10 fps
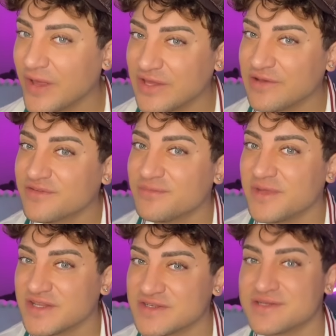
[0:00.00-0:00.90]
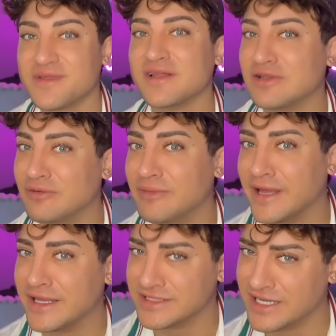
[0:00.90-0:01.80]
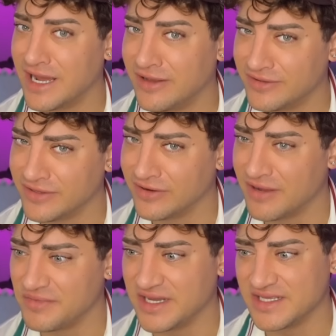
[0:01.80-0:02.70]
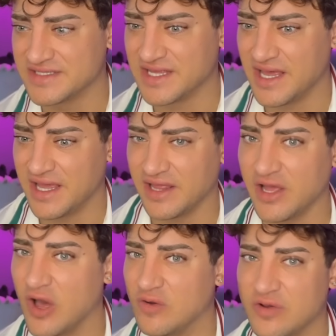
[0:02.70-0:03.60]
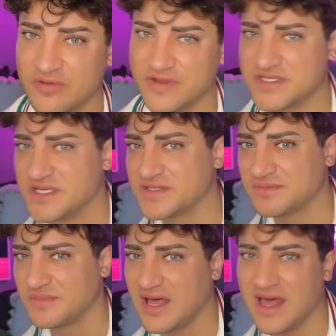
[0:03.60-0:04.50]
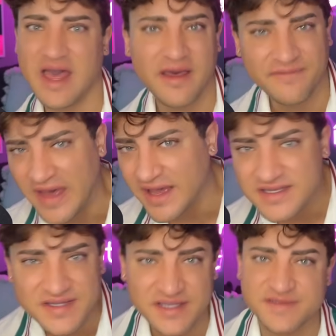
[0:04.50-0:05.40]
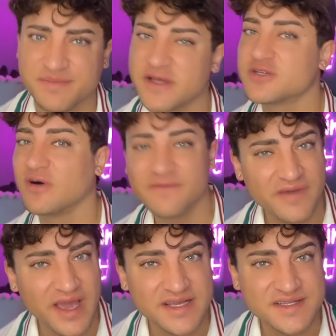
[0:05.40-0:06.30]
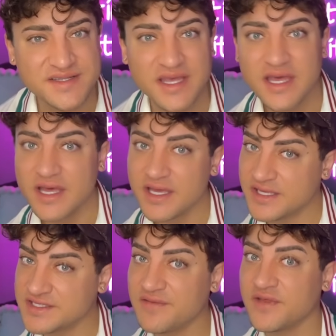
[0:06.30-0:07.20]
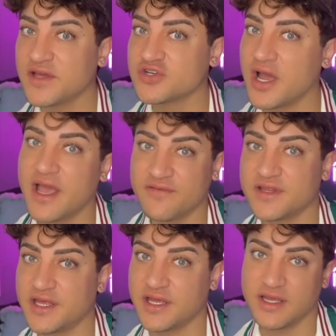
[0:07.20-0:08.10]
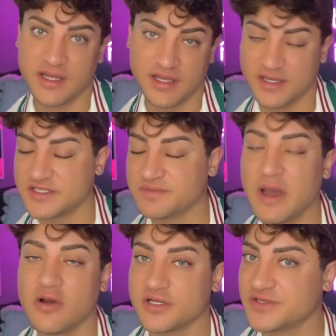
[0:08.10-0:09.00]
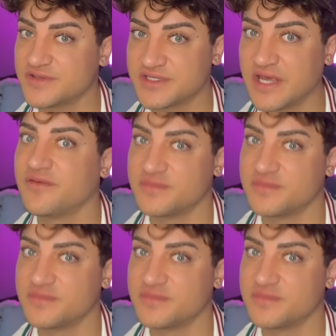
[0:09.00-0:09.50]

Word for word: Okay, you have to admit there's something a little bit in denial here. I mean, he's saying like, oh no, this is F X, like special effects. Like he's definitely trying everything in his power to save